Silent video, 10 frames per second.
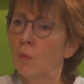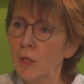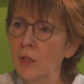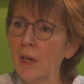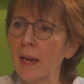
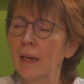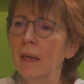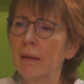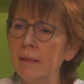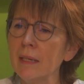Once again,
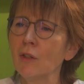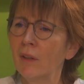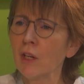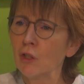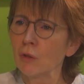it is a
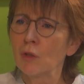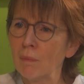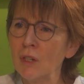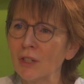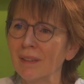dangerous
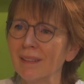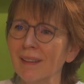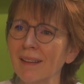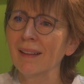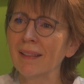mission
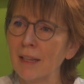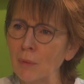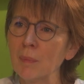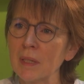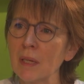that
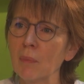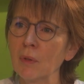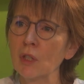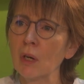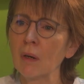the
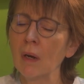peacekeepers